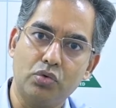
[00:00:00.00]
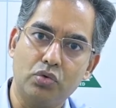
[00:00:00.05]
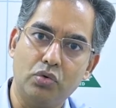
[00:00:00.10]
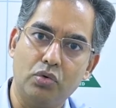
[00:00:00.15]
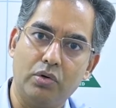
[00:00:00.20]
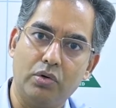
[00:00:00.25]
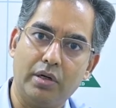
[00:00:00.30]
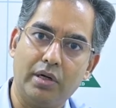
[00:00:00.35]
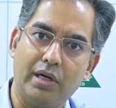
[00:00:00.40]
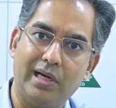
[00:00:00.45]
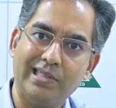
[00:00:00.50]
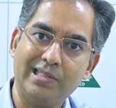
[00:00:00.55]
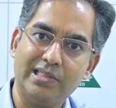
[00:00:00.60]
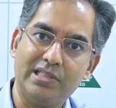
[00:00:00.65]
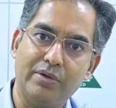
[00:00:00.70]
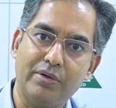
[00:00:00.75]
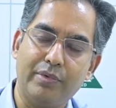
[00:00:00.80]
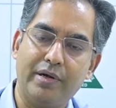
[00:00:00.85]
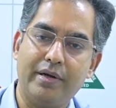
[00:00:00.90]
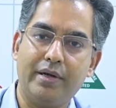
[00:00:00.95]
do
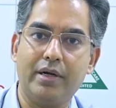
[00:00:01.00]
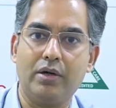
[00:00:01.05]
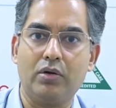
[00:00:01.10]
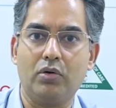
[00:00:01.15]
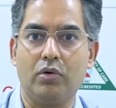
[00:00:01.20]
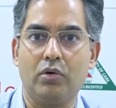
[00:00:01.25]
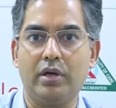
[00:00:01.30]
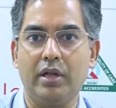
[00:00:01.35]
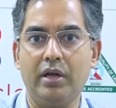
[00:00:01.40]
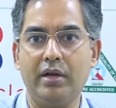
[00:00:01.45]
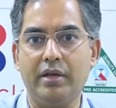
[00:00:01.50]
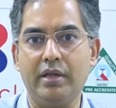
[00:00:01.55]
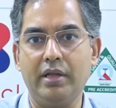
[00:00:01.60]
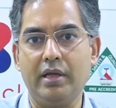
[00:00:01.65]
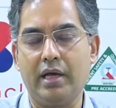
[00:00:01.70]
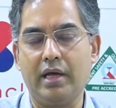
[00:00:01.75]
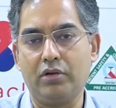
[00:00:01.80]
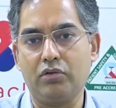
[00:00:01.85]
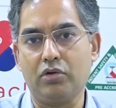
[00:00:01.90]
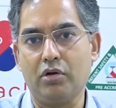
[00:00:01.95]
uncemented total knee
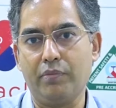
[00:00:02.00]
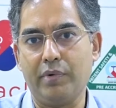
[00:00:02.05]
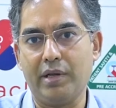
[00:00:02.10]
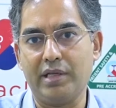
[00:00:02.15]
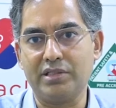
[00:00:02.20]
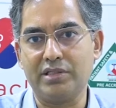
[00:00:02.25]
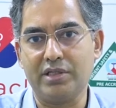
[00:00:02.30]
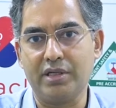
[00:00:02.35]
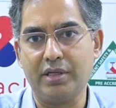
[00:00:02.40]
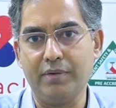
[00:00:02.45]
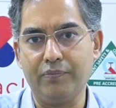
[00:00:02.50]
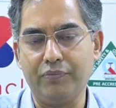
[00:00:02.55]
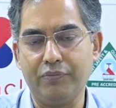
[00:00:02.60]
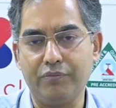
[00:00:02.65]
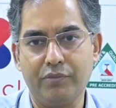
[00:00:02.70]
arthroplasty